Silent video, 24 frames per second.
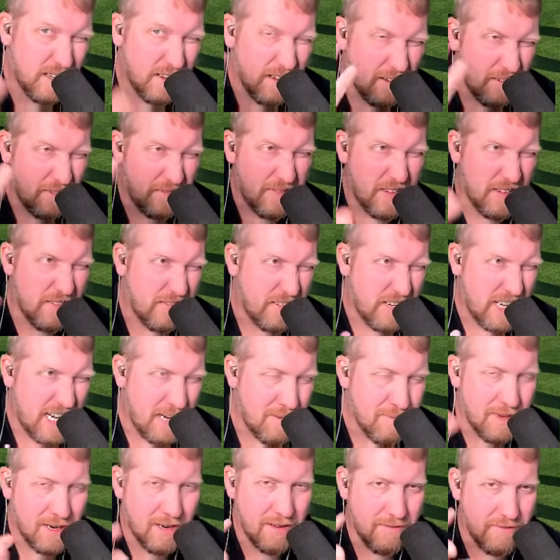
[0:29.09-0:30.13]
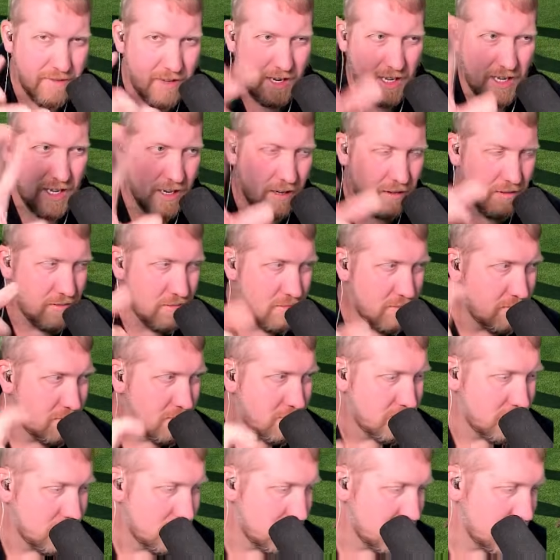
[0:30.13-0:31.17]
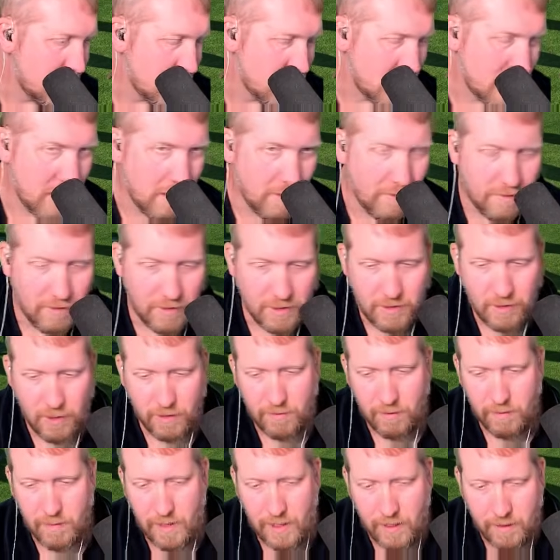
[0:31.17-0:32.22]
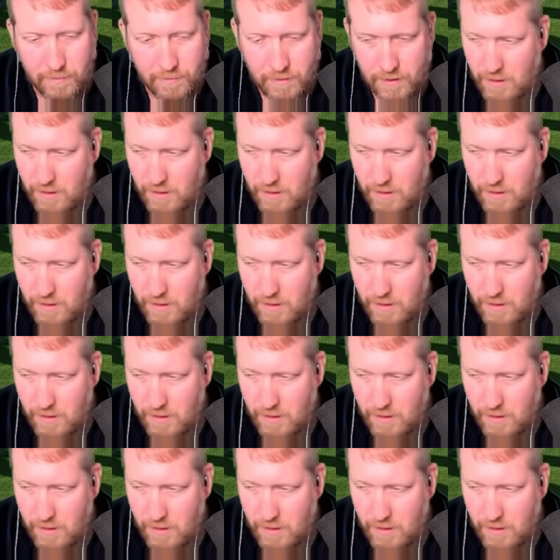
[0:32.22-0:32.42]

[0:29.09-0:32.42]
a 15-minute video. Let's go from there.